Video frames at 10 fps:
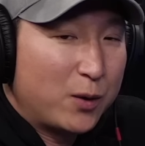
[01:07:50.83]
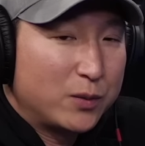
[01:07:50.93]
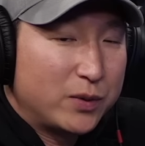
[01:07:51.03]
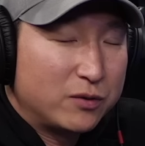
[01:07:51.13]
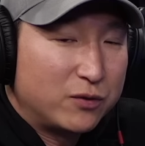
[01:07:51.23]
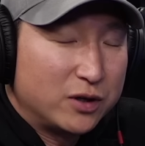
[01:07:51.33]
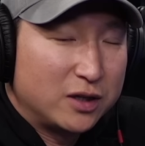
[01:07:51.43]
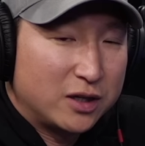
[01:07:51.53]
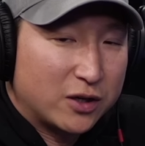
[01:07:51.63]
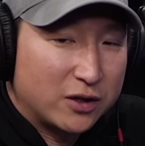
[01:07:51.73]
would be
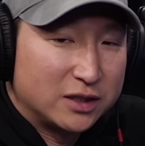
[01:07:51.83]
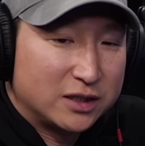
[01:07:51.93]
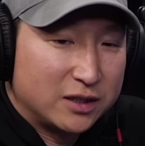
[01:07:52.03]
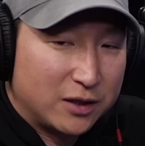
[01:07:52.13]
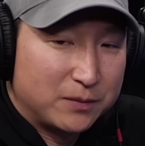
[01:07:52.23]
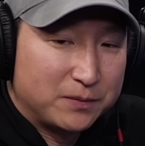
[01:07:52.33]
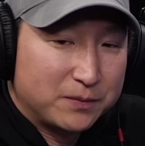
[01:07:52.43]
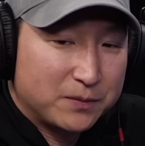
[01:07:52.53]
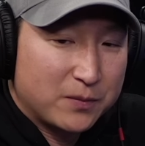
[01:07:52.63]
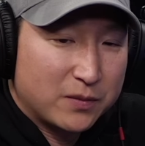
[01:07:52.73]
really curious to know.
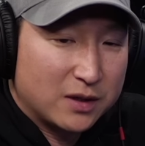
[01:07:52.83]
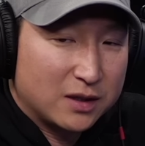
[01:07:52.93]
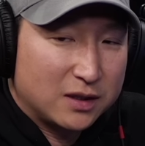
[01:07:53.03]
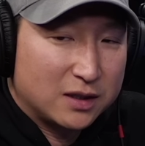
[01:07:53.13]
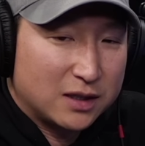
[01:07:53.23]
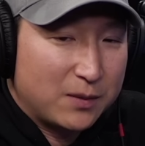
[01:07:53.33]
Because